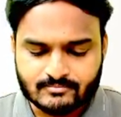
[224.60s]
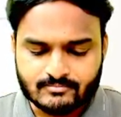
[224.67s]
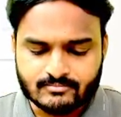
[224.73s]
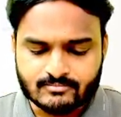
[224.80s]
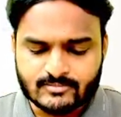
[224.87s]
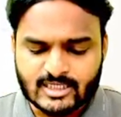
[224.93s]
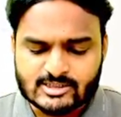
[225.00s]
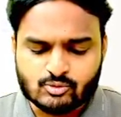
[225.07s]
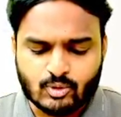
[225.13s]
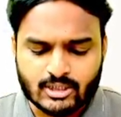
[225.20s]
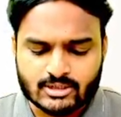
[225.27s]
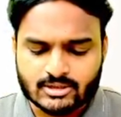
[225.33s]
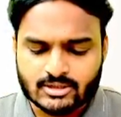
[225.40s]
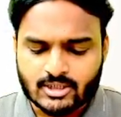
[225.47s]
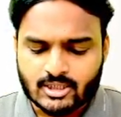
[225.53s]
That's
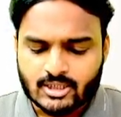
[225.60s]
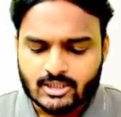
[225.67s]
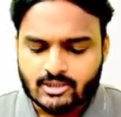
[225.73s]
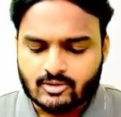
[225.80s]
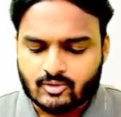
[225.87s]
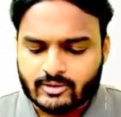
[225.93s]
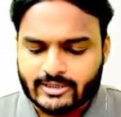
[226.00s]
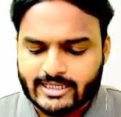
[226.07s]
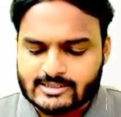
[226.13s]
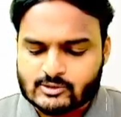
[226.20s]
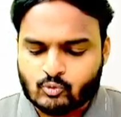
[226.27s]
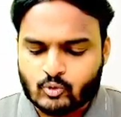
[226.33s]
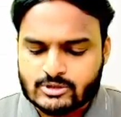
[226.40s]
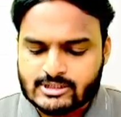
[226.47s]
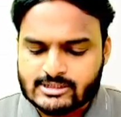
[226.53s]
what, guess
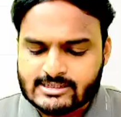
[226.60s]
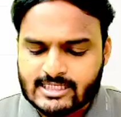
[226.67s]
questions,